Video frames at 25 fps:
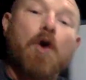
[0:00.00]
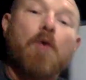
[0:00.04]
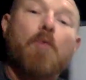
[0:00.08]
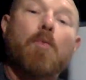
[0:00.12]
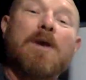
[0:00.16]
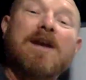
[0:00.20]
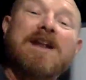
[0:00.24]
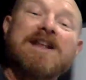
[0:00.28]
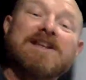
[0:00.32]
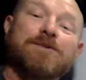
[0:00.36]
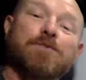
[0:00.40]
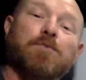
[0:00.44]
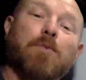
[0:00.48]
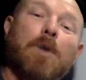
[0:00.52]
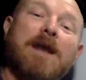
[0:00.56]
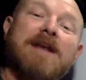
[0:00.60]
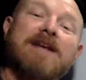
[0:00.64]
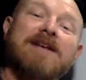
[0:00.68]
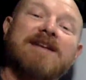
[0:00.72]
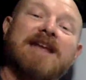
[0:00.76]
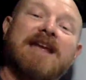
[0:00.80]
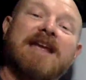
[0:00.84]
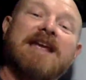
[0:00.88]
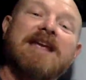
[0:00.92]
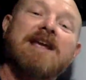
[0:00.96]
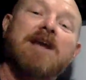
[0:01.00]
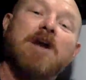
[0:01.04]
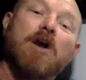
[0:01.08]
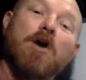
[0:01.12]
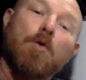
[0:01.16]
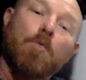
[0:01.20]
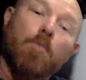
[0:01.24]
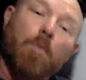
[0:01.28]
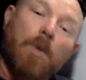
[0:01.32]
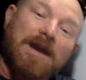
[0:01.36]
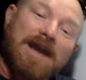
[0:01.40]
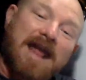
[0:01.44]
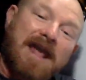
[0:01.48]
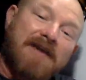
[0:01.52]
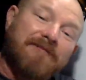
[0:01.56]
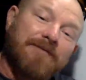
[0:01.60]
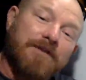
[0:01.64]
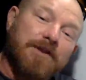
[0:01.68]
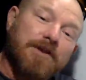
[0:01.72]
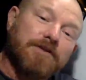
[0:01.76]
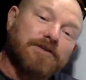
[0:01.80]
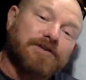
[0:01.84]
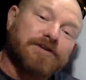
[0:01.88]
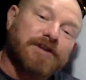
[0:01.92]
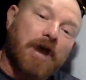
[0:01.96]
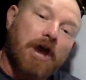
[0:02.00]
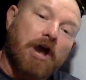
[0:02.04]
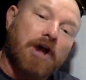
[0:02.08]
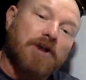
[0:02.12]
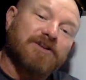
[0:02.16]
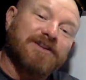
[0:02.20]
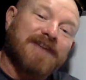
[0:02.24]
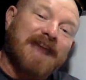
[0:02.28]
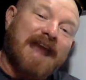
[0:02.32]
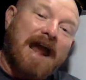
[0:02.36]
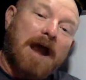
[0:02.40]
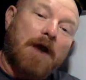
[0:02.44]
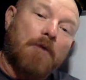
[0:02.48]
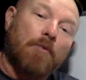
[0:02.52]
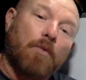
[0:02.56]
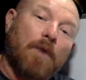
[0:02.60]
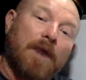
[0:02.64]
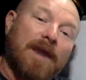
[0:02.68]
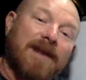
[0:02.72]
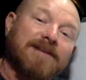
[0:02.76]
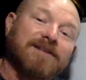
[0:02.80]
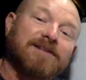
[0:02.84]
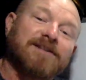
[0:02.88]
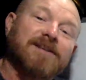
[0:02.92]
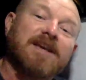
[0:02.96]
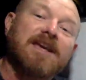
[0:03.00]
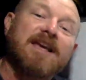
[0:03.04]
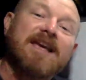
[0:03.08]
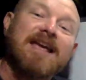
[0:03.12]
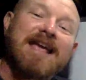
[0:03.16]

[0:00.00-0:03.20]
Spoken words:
When it's windy, whenever you turn downwind,